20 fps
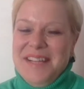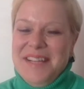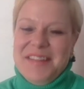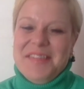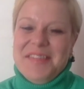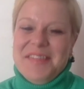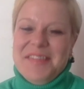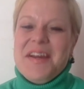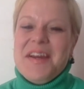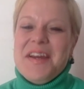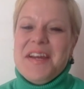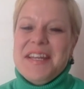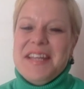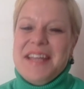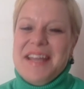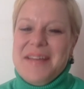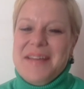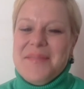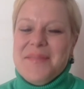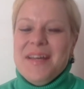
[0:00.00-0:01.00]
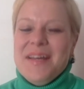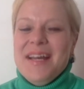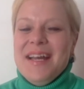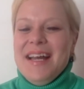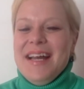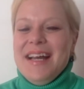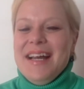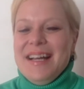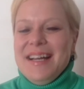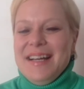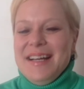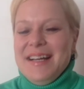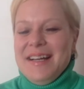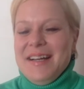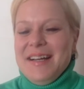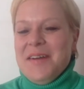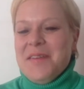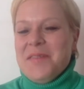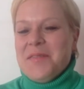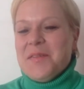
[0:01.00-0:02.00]
not to hurt them.
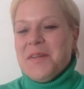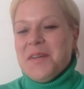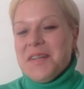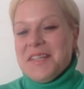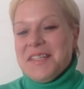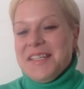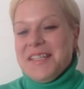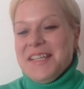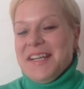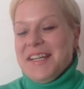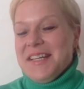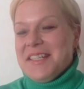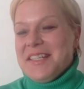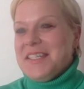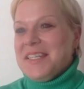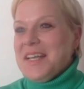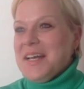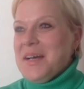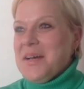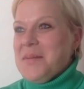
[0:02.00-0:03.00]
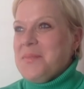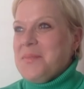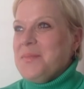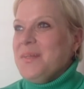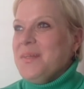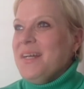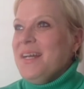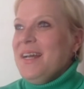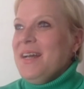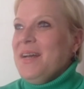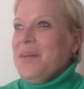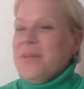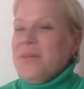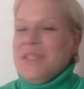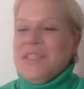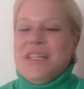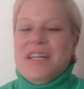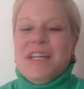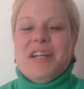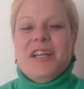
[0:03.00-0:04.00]
Of course, there are some
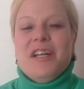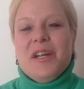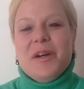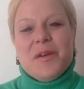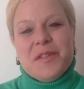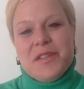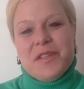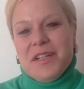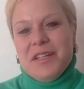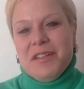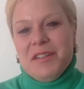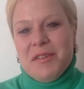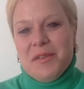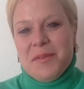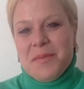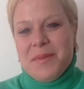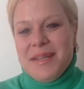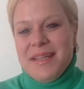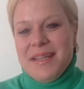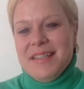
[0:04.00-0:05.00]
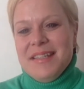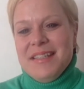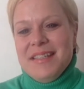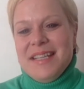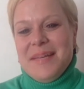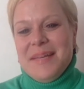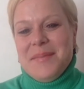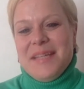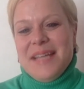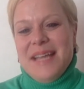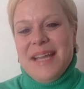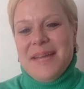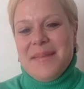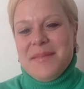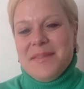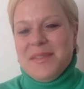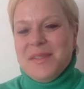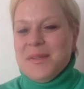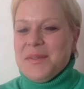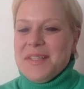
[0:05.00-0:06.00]
which are closer to me.
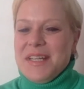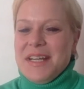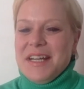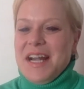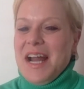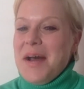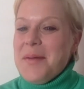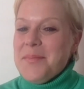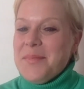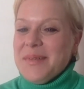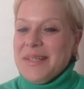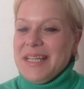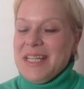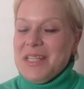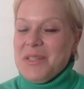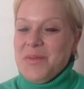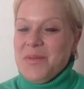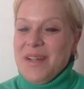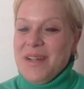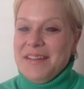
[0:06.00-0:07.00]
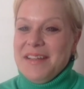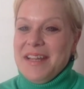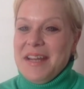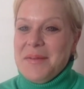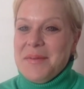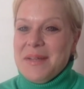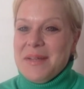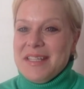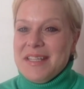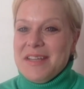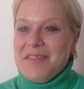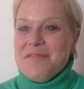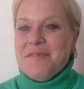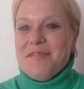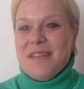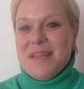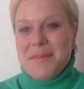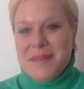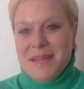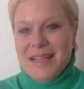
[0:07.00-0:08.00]
Sometimes those are companies where there is a
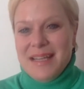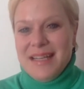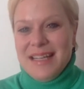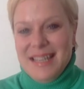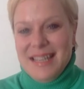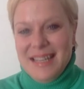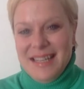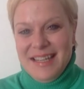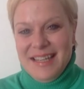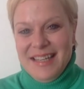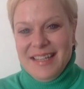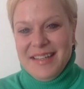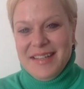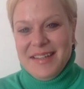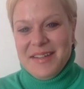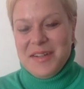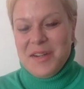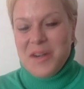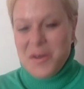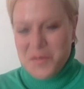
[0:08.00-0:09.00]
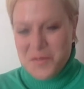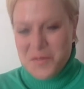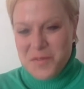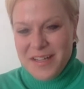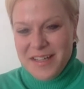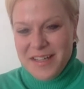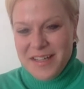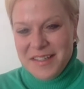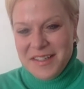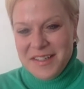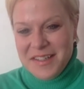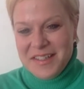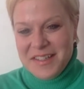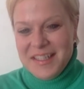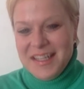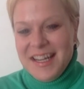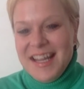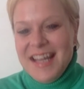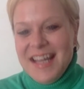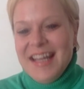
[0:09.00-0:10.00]
female co-founder